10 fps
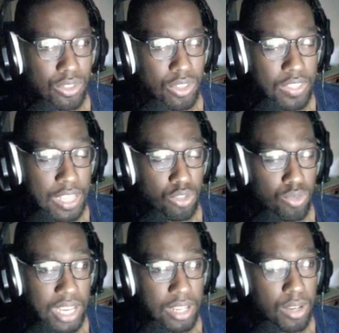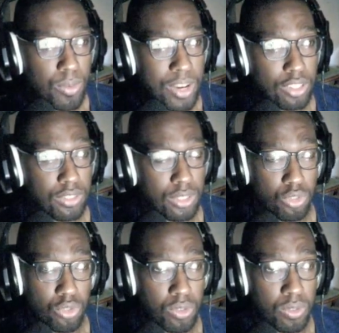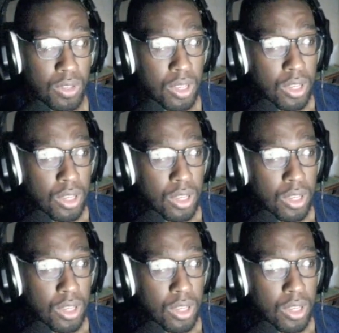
the soundtrack, Reach Out to the Truth,